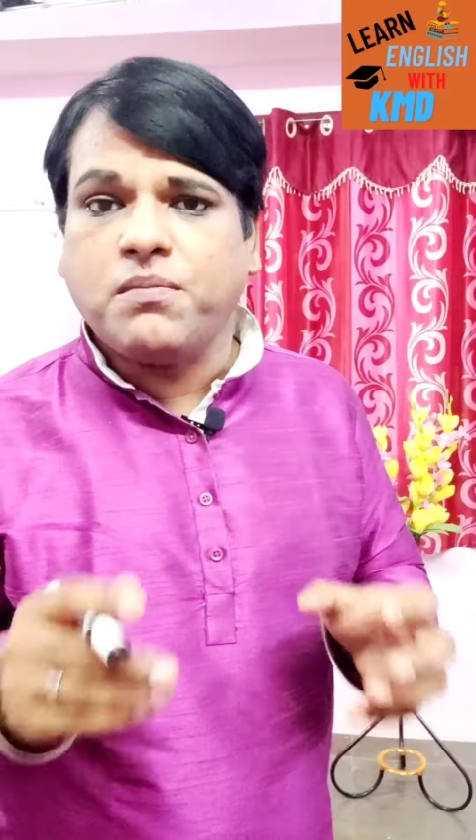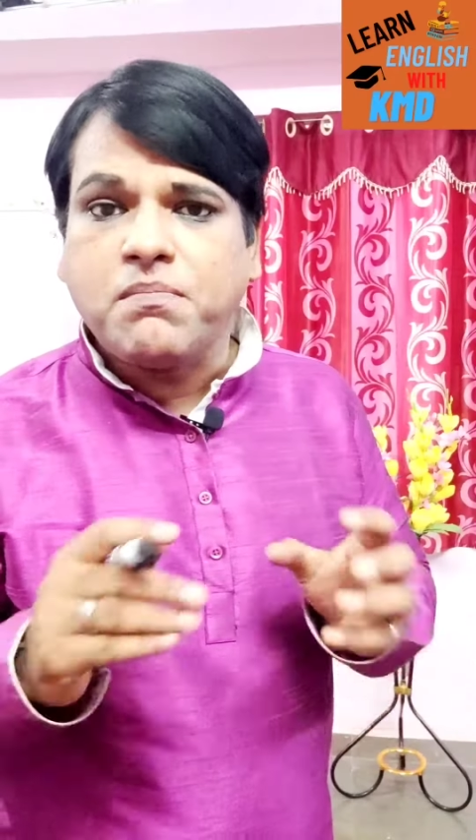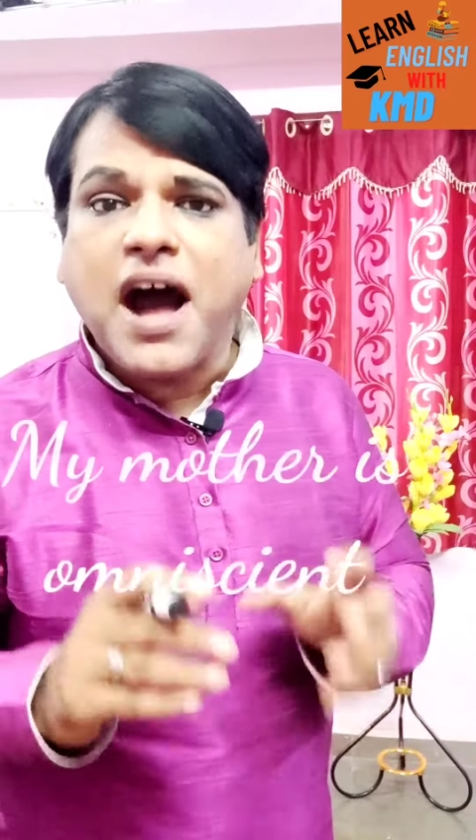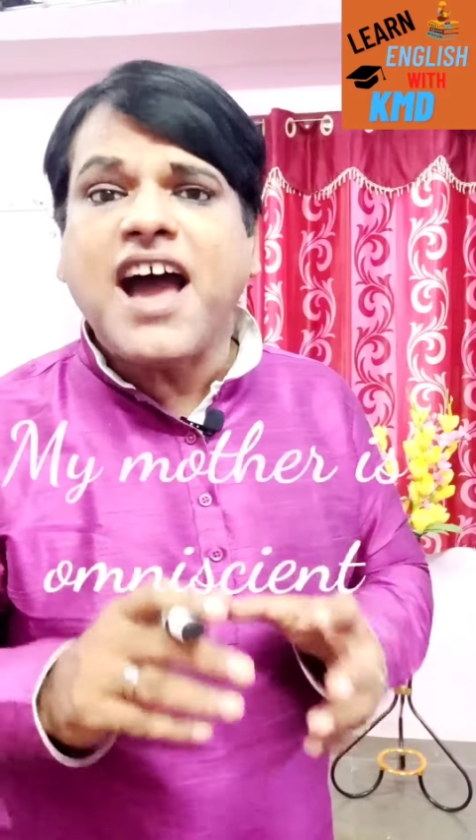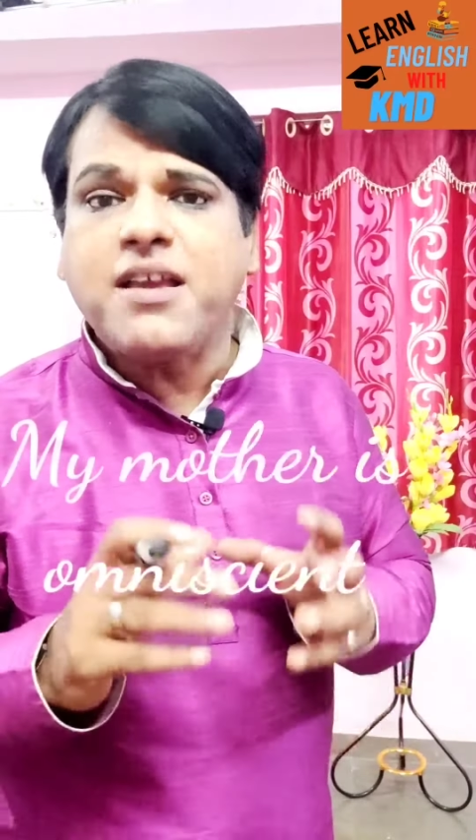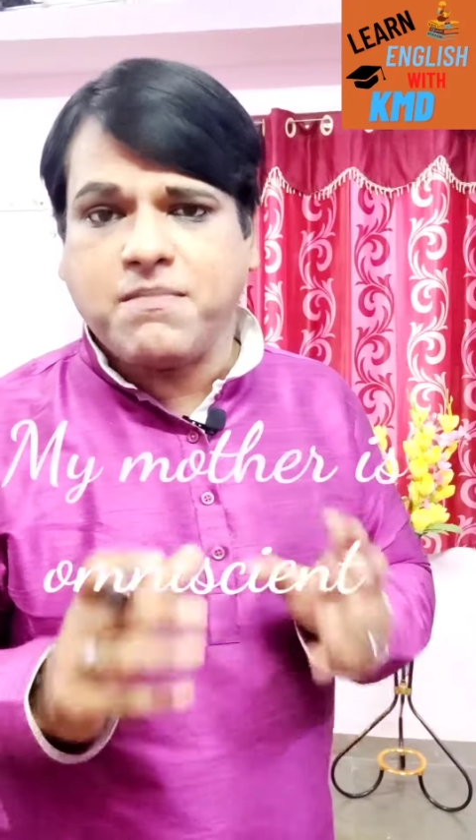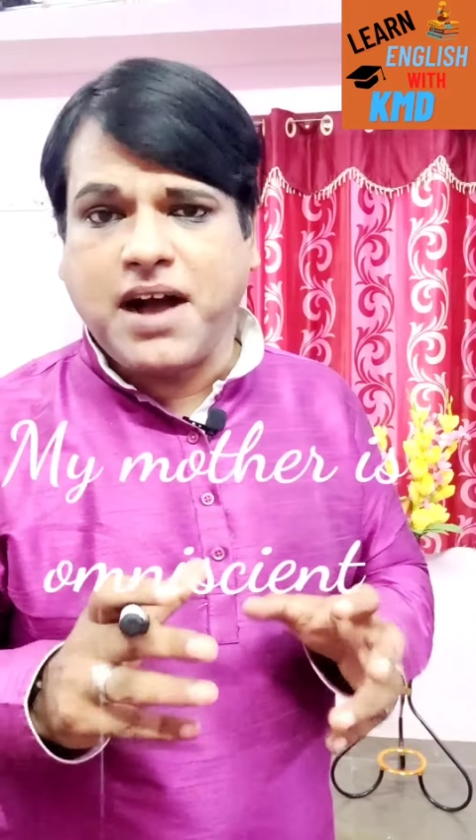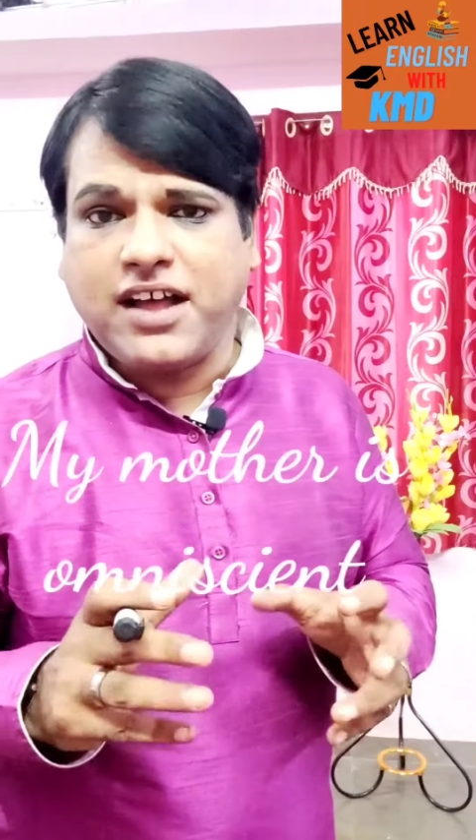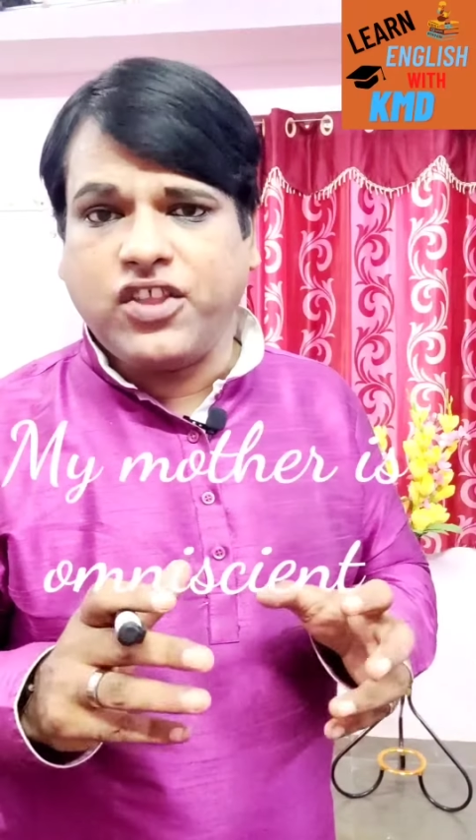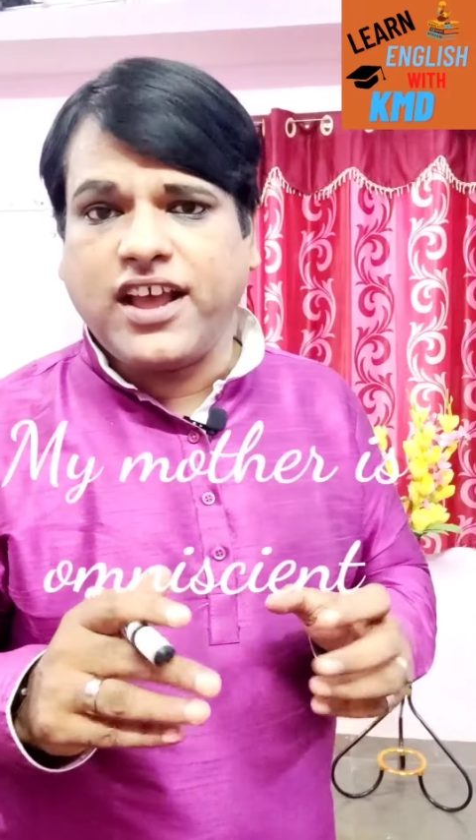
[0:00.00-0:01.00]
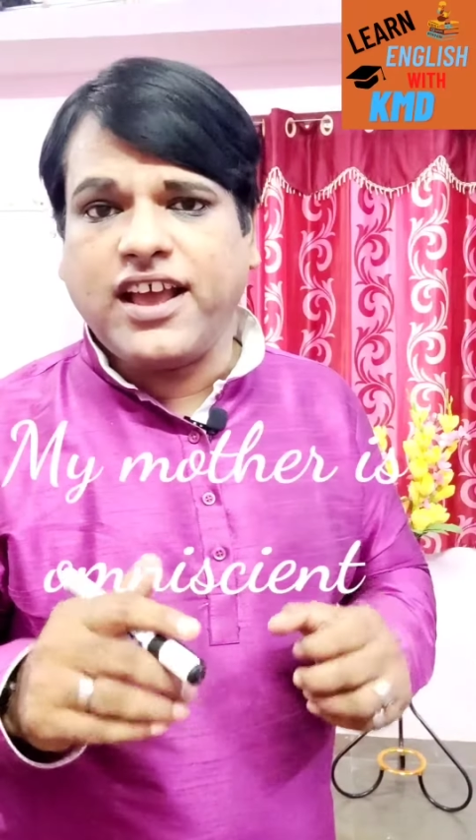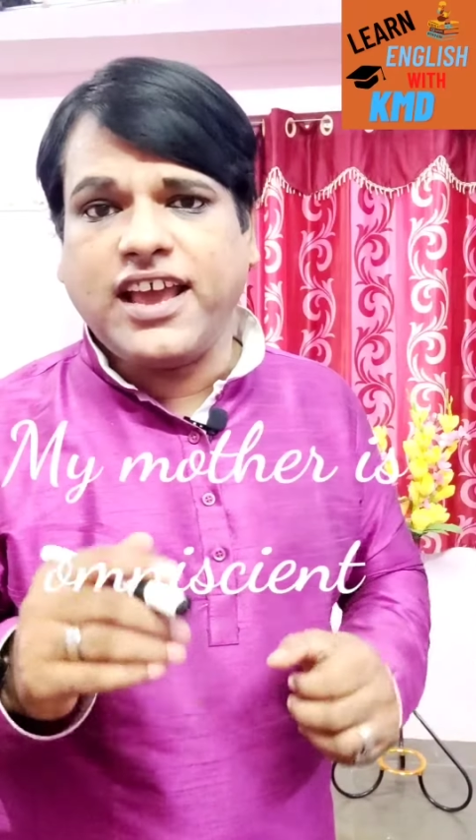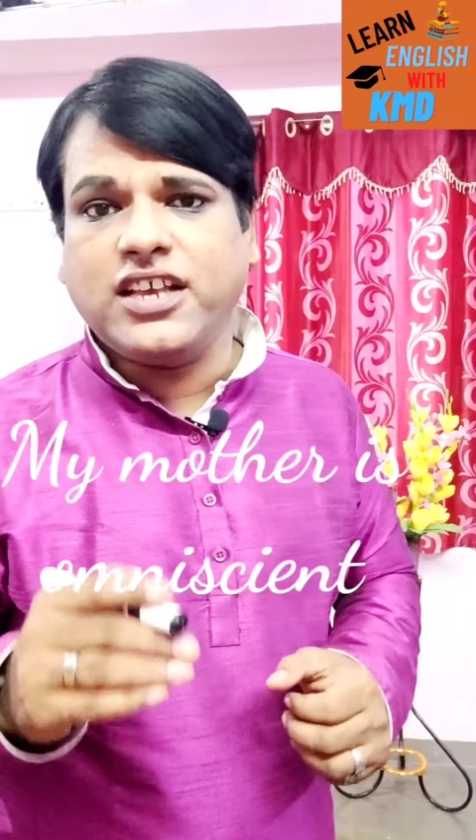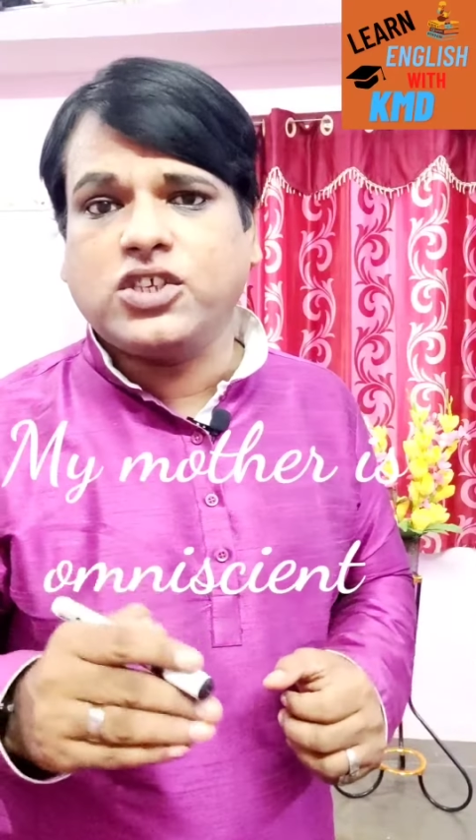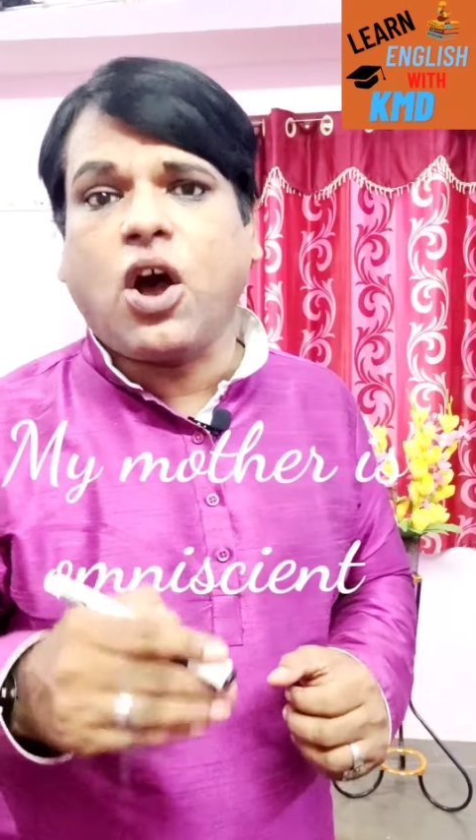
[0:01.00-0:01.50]
My mother
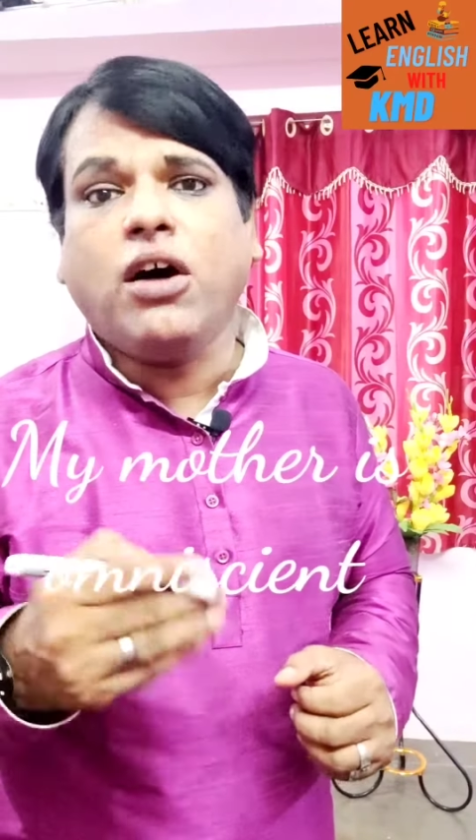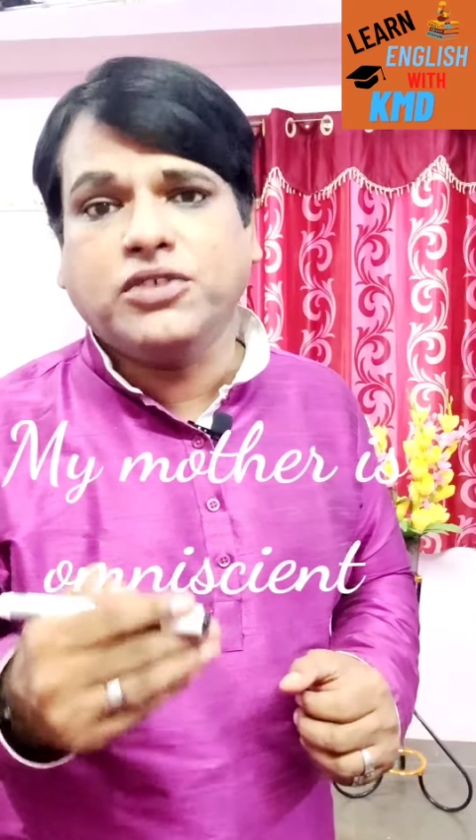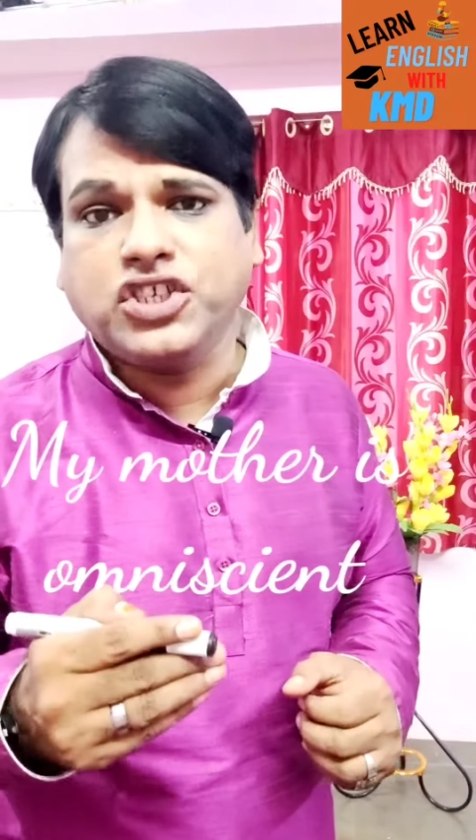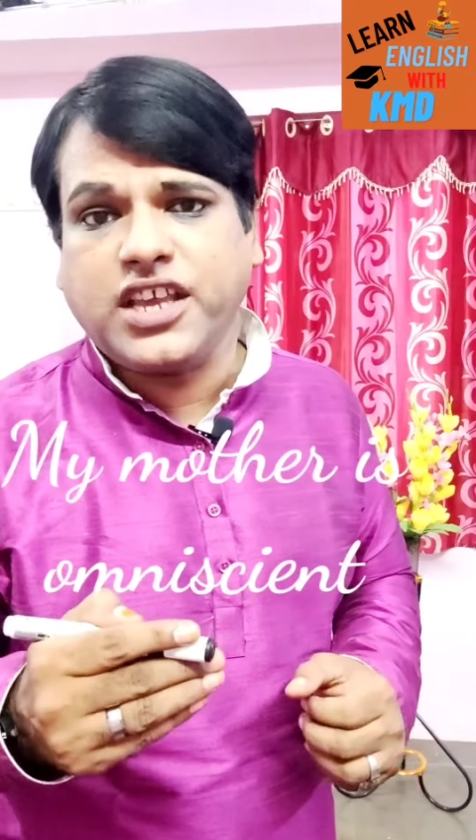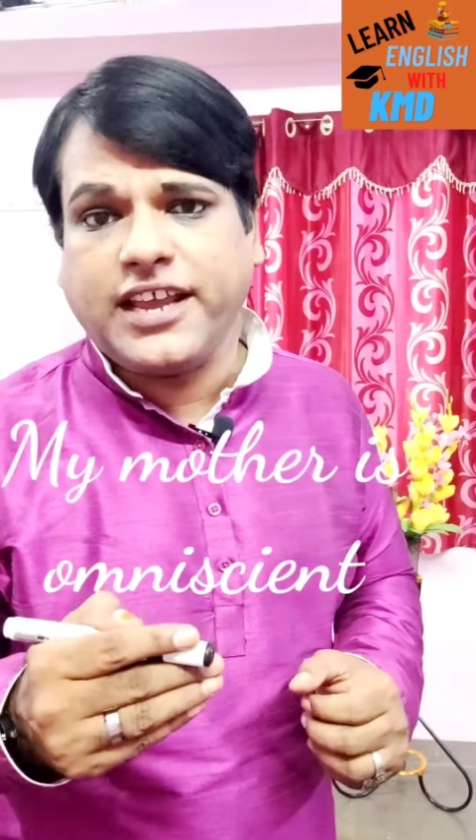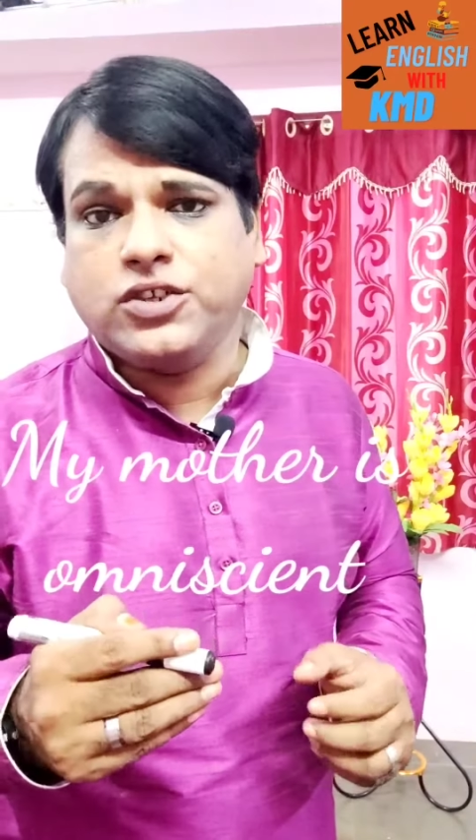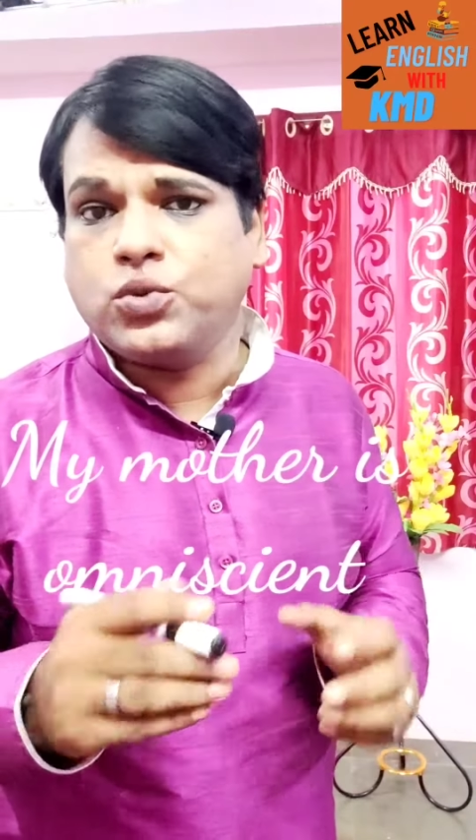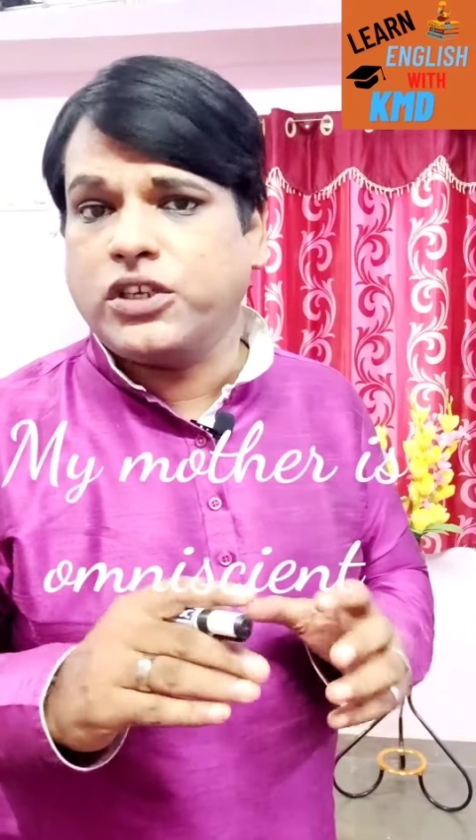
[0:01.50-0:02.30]
is omniscient,